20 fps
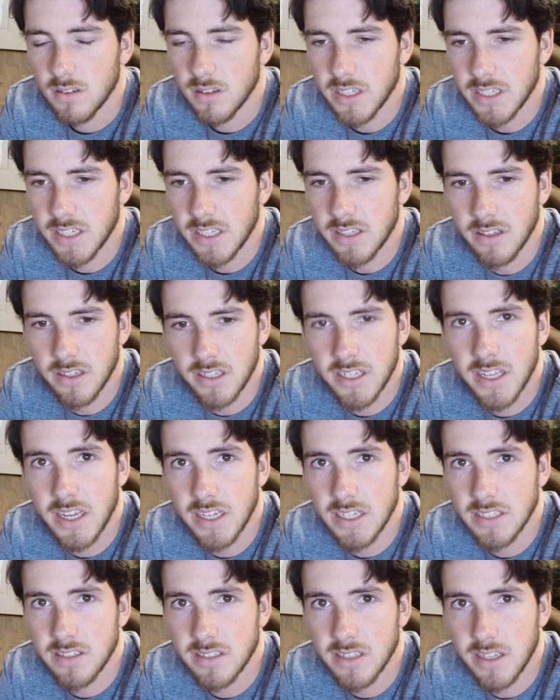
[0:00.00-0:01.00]
like in the
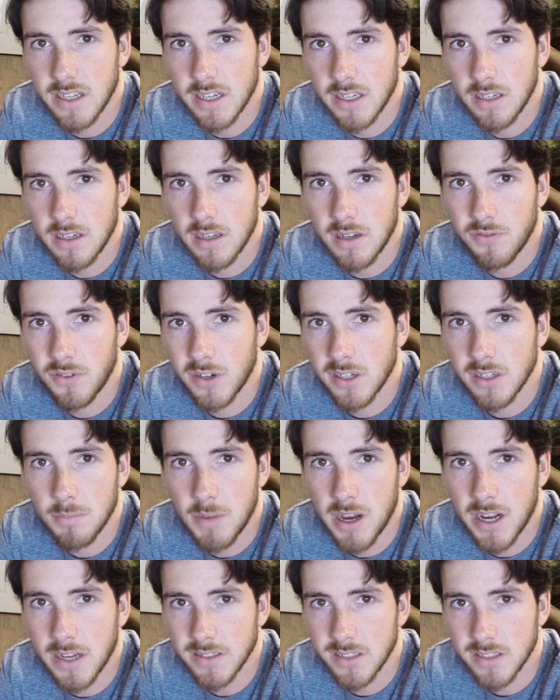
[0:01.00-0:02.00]
case that a friend of
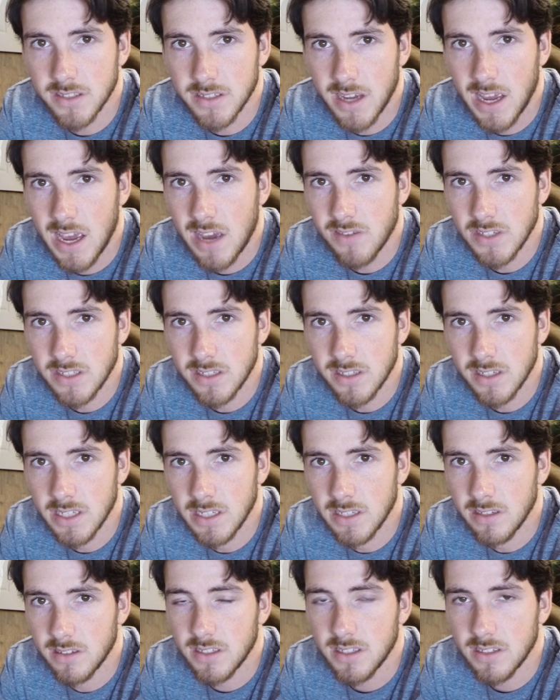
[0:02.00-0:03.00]
mine doesn't have a
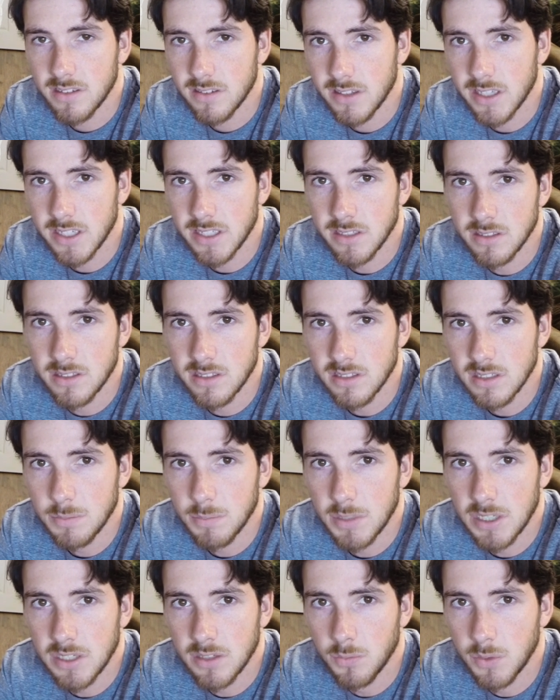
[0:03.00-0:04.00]
tent, they could
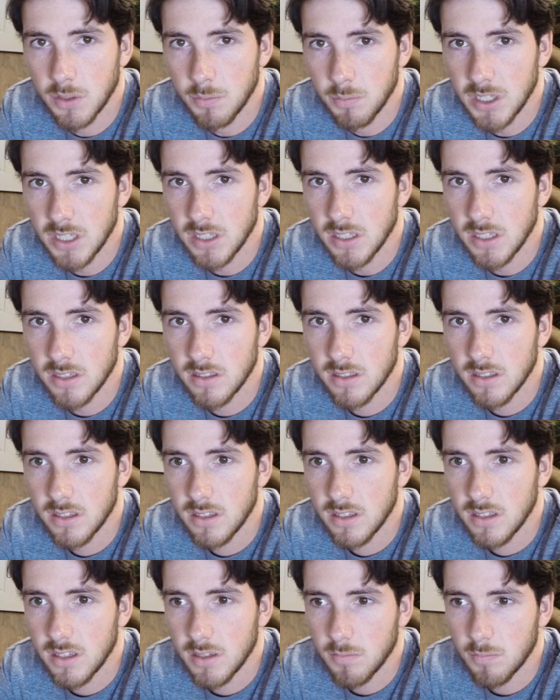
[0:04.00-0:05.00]
sleep in with me,
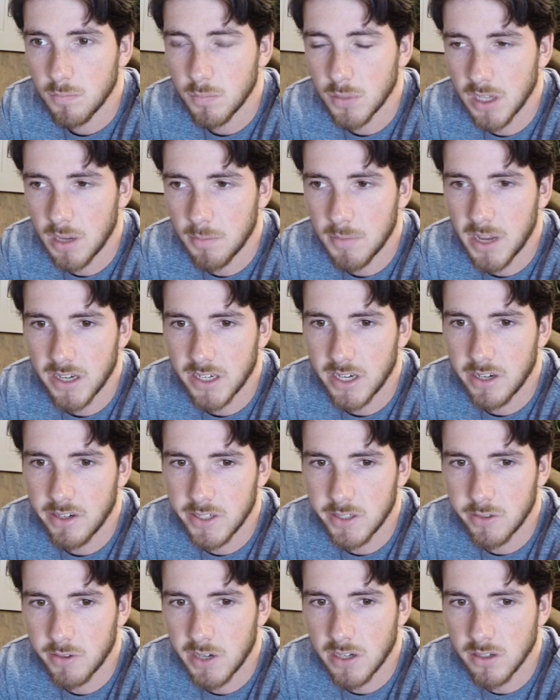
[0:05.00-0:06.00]
but I'm not
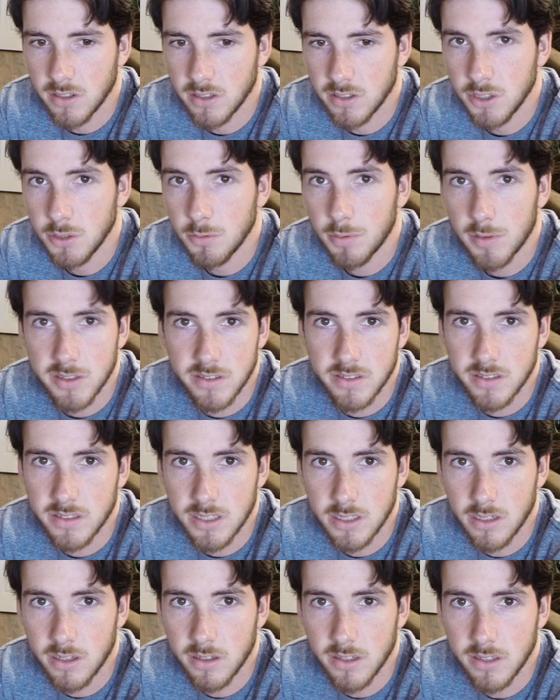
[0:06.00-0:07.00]
carrying around a two-person
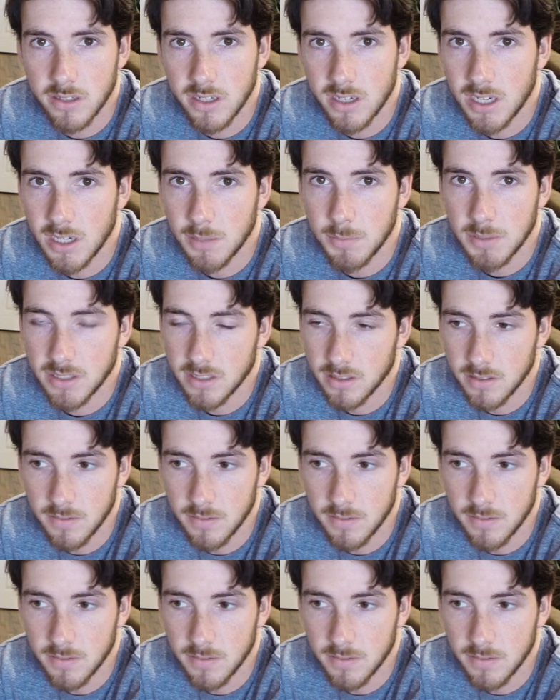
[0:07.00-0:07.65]
tent all the time.